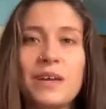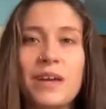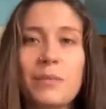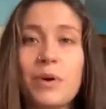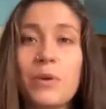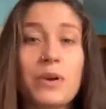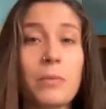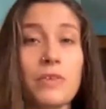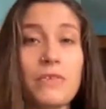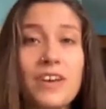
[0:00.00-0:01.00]
But when I'm
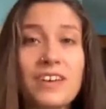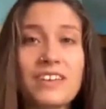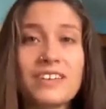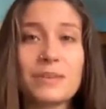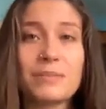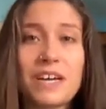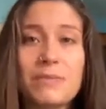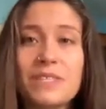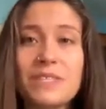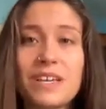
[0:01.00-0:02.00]
in a funk,
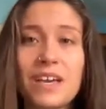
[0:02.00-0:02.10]
sometimes